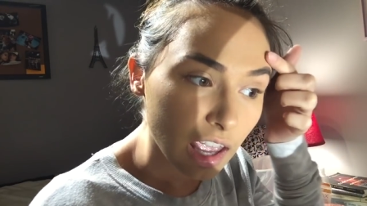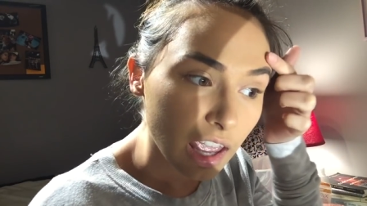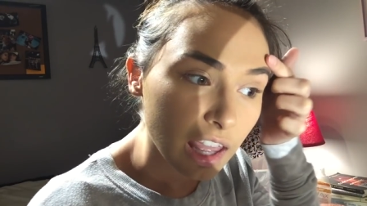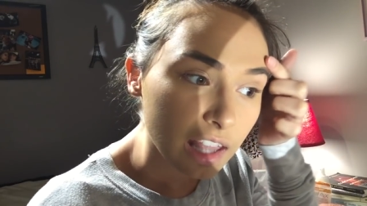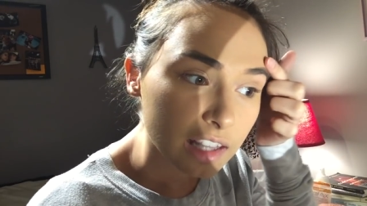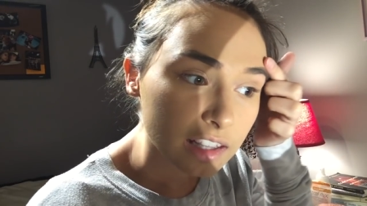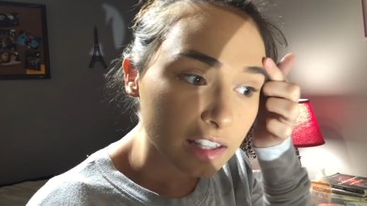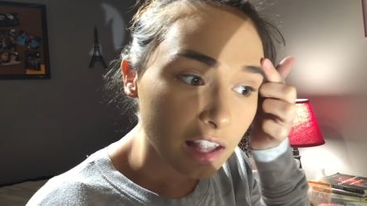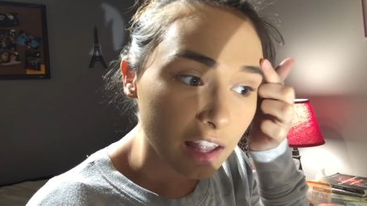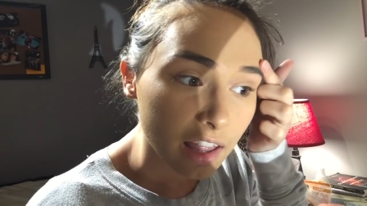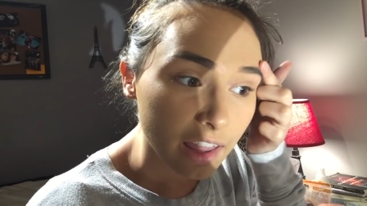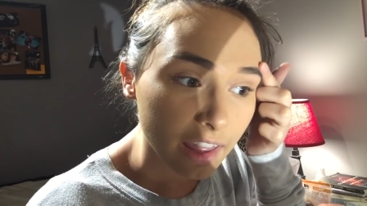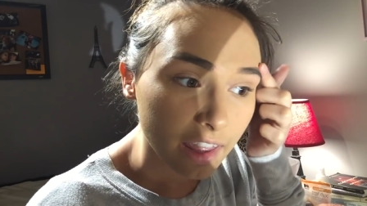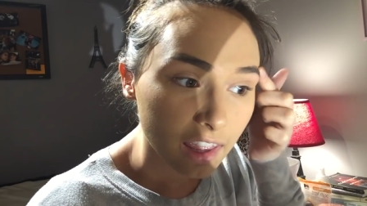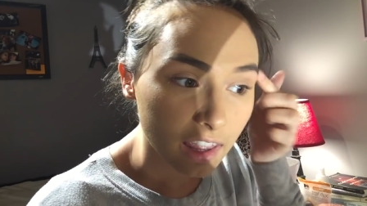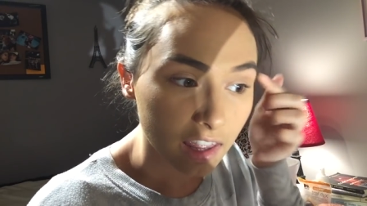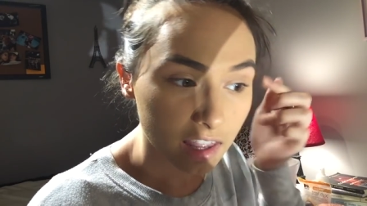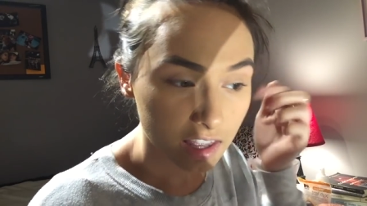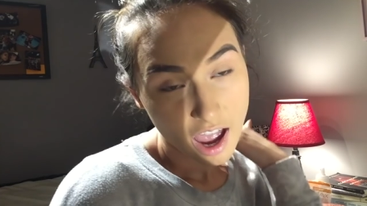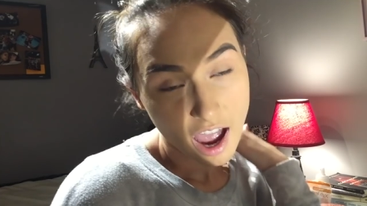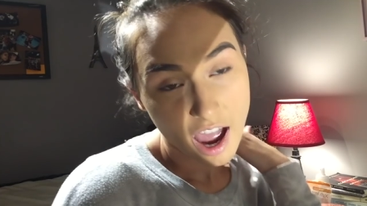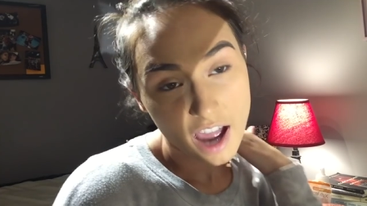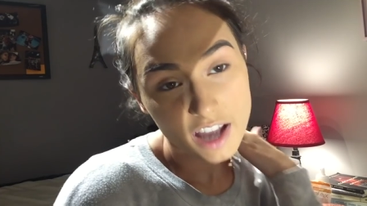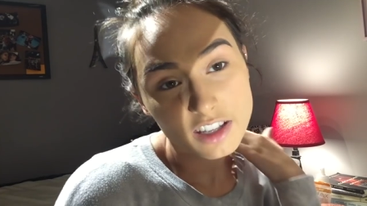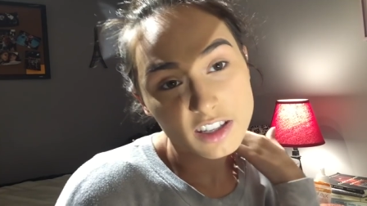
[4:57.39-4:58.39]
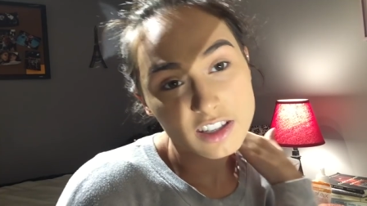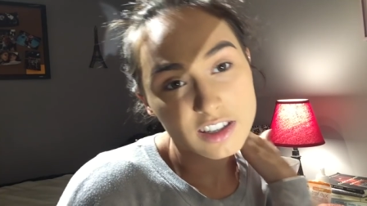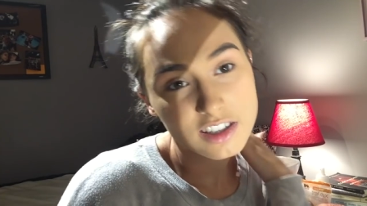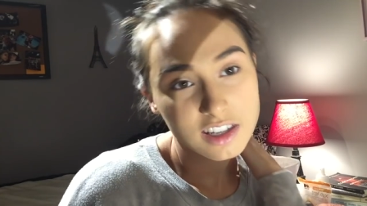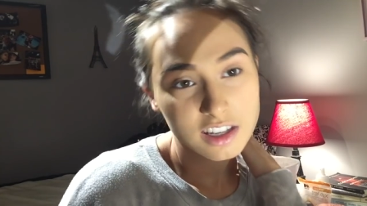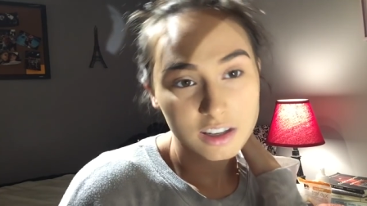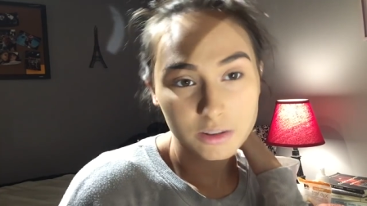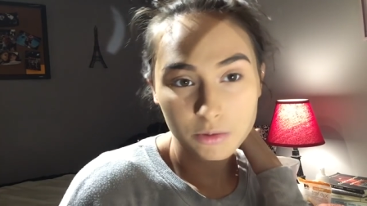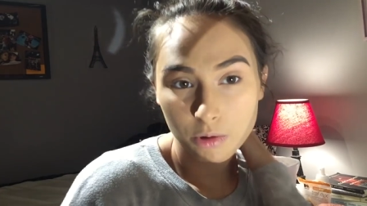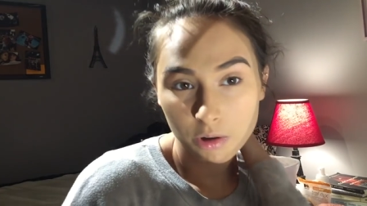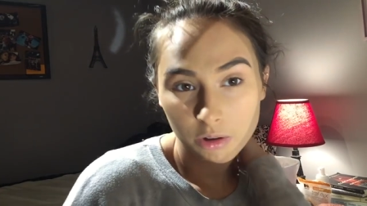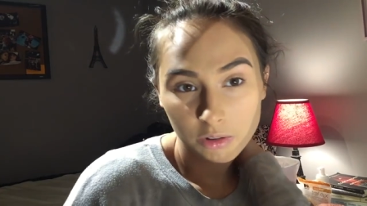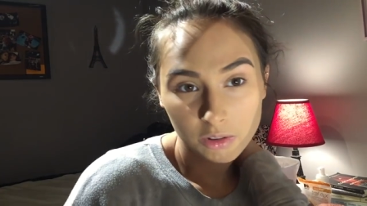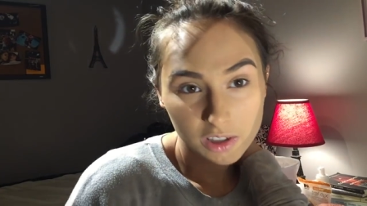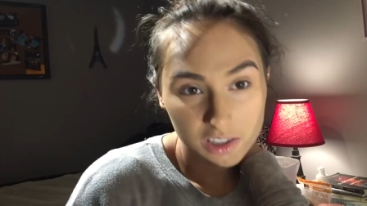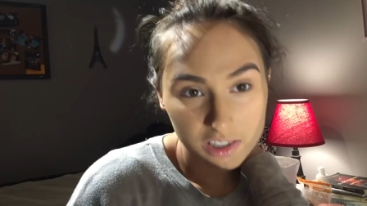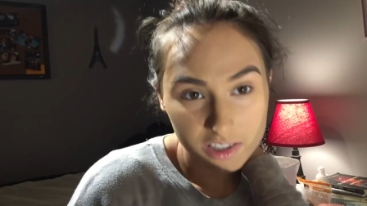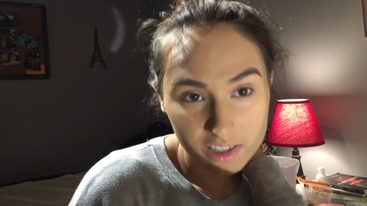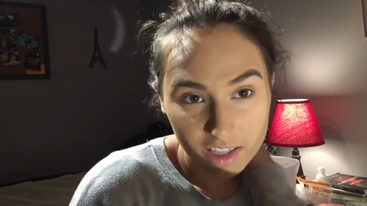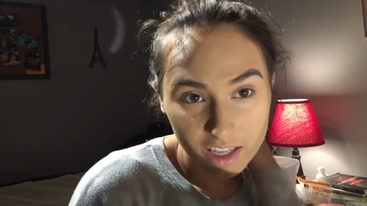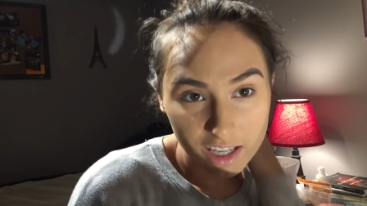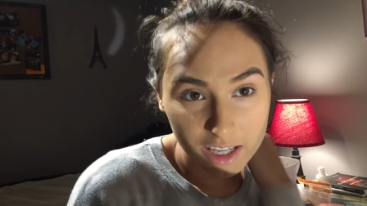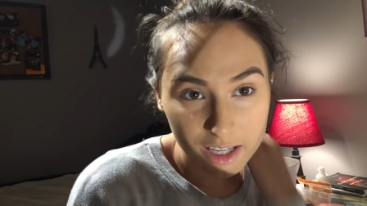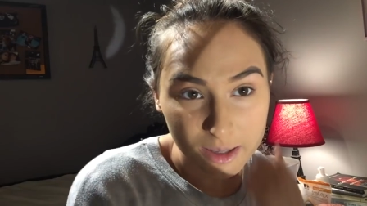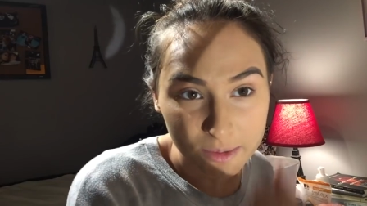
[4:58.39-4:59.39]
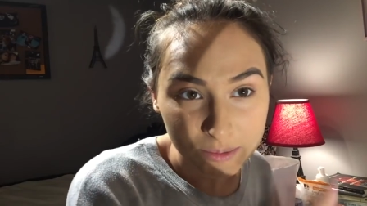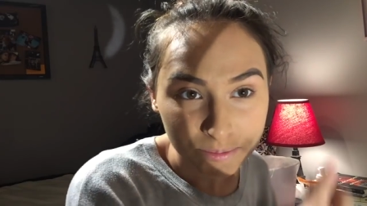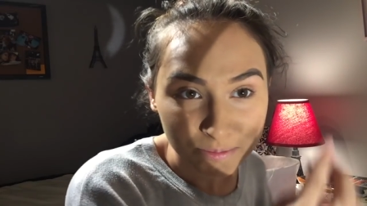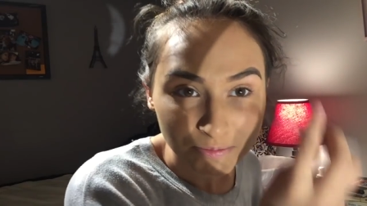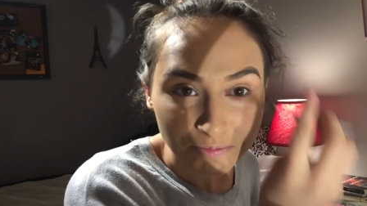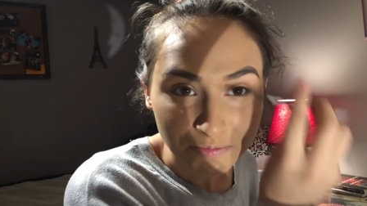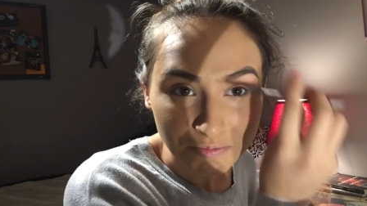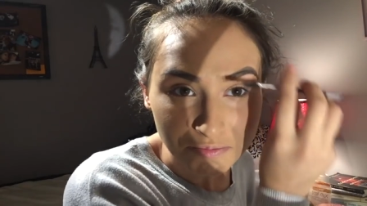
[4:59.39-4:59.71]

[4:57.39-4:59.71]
and like I just didn't want to risk it.